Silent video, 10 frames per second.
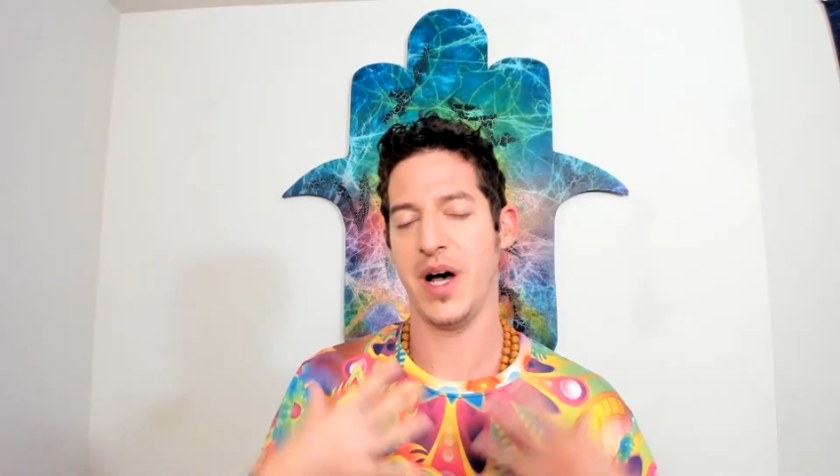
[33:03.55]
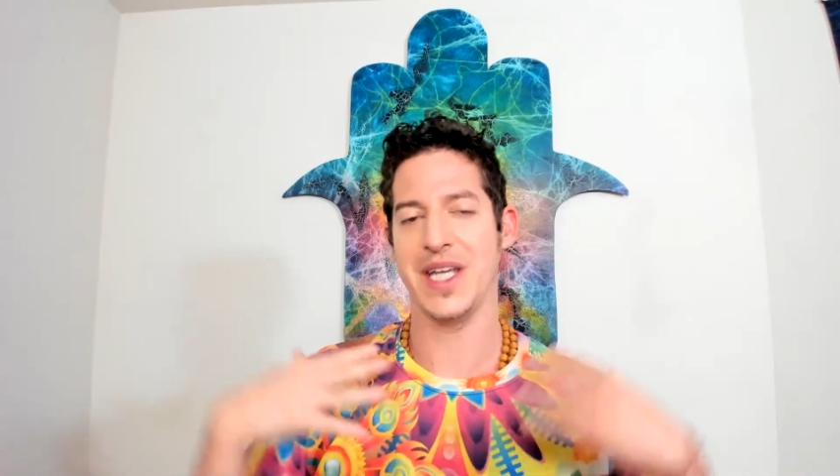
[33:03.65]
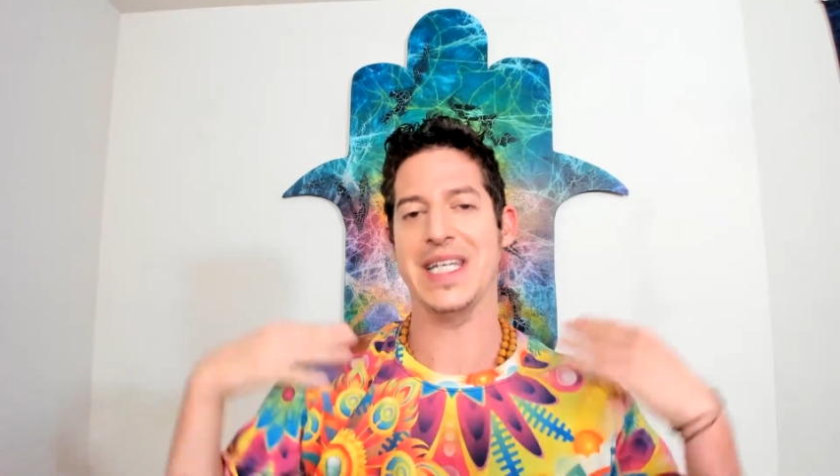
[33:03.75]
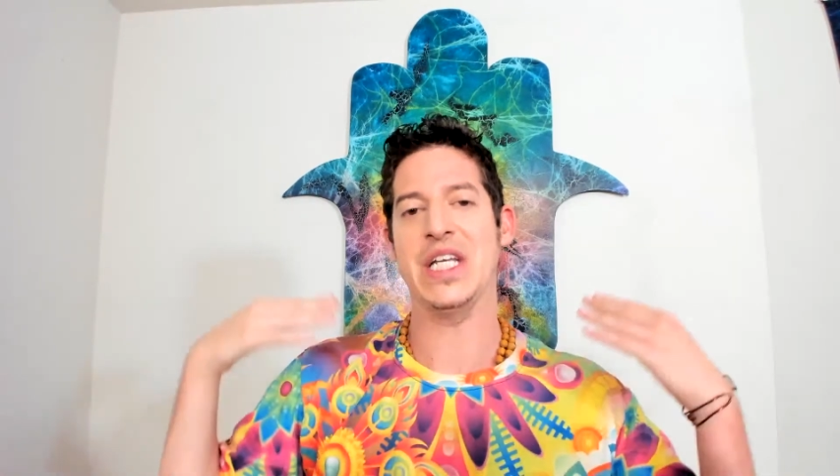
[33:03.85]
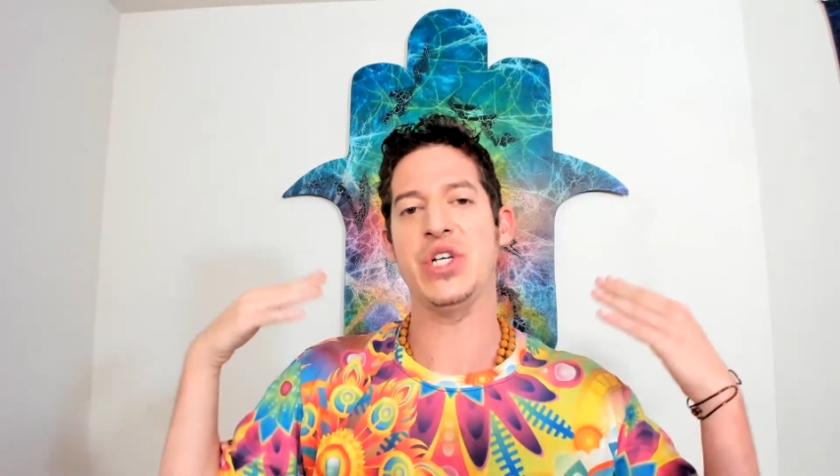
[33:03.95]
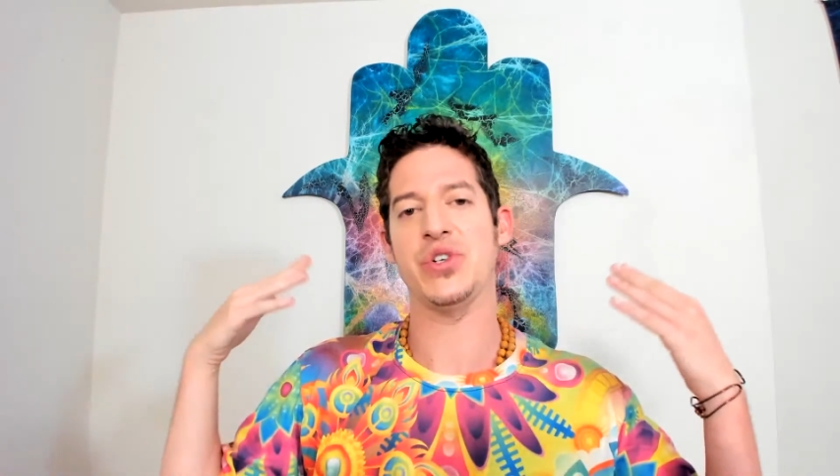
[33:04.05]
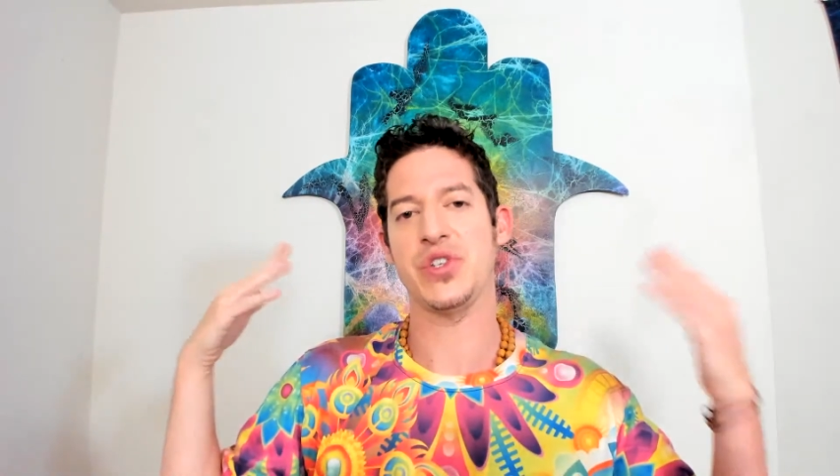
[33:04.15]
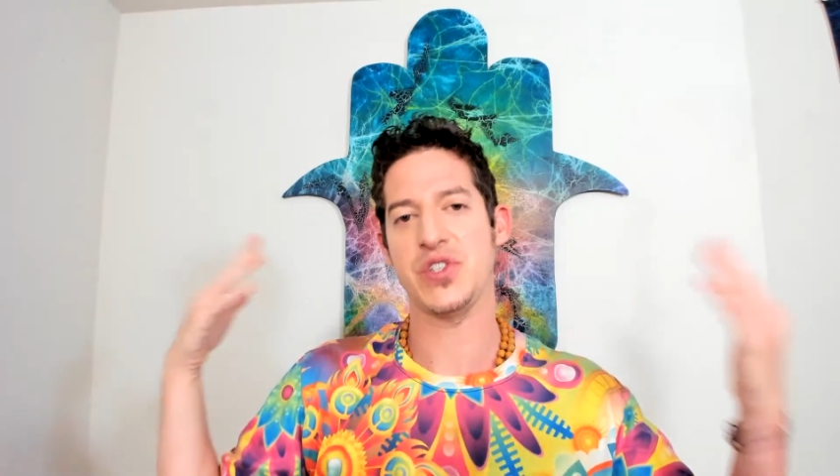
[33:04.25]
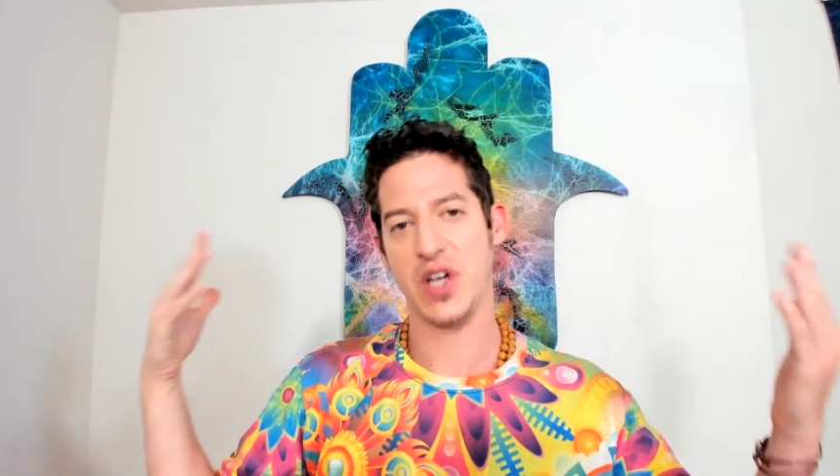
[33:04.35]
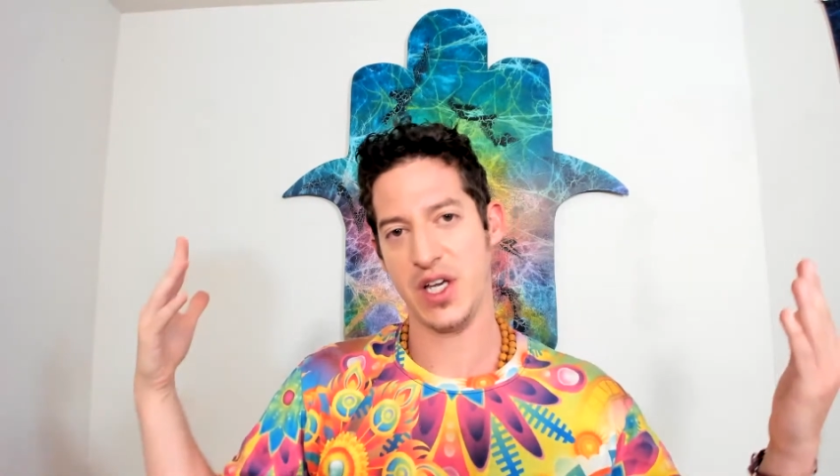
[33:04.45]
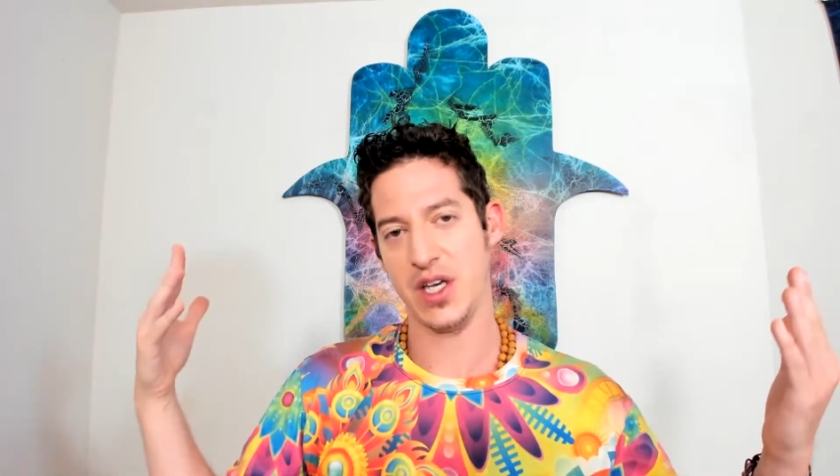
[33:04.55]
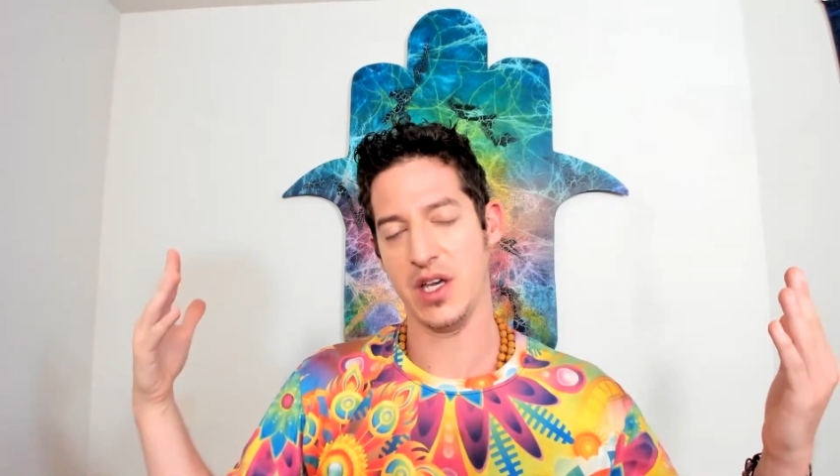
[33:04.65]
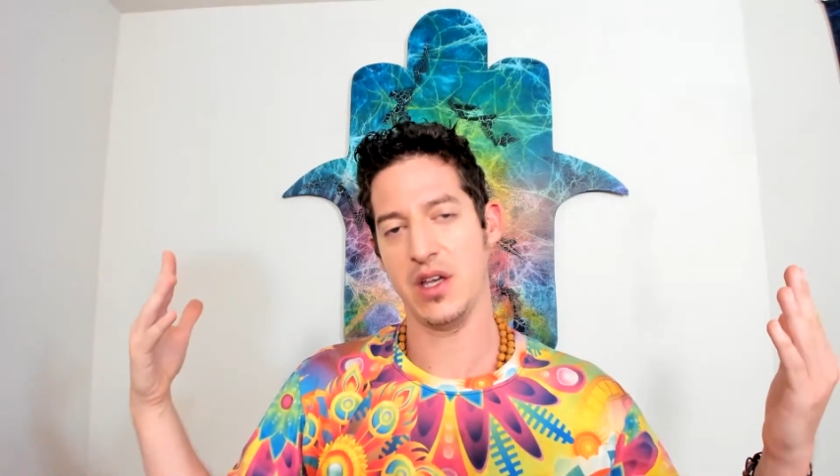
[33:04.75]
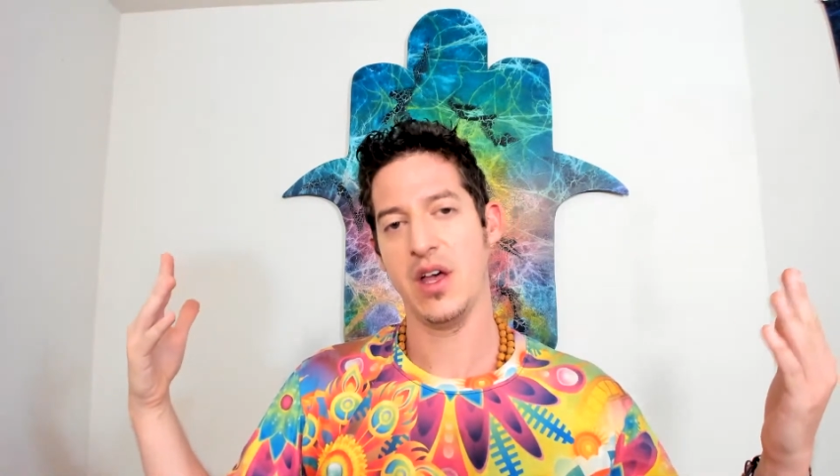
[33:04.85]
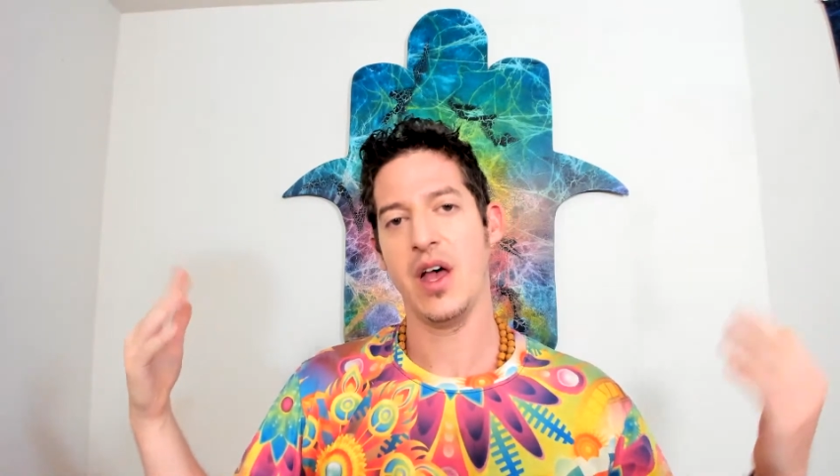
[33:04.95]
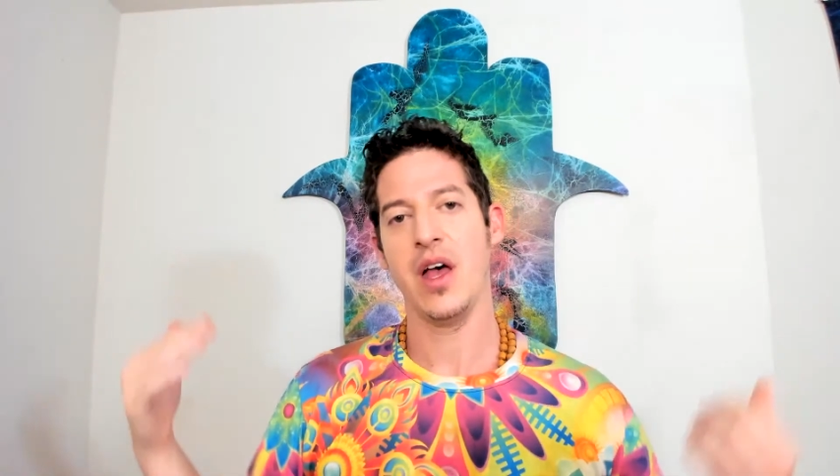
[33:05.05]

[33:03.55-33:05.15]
body, in your psyche,